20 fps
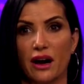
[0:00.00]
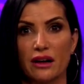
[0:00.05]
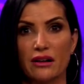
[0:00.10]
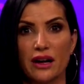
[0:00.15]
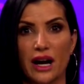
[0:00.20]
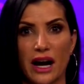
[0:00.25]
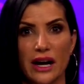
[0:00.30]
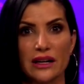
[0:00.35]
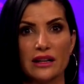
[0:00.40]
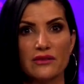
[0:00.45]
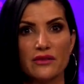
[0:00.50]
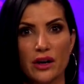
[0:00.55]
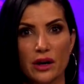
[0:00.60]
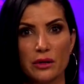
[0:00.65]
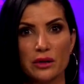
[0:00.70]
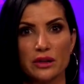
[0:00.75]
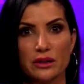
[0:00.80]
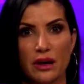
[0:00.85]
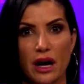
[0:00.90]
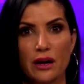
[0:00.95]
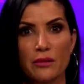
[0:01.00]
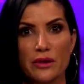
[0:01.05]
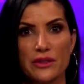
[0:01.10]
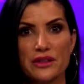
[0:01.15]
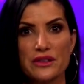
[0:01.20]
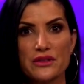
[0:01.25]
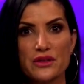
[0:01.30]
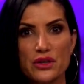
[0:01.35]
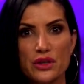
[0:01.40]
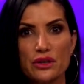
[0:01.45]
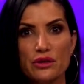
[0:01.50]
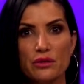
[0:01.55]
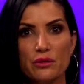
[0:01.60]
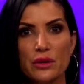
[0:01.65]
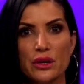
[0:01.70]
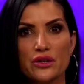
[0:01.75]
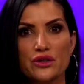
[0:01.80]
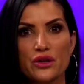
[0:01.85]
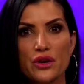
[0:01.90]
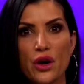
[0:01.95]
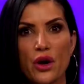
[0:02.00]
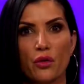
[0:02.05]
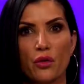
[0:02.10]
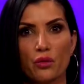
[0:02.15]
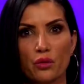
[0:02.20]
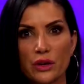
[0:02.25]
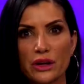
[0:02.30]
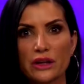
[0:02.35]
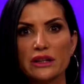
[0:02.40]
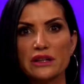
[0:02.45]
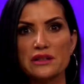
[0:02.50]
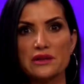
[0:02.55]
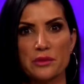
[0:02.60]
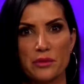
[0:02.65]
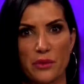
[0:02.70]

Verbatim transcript: are kind of going along with this too, which really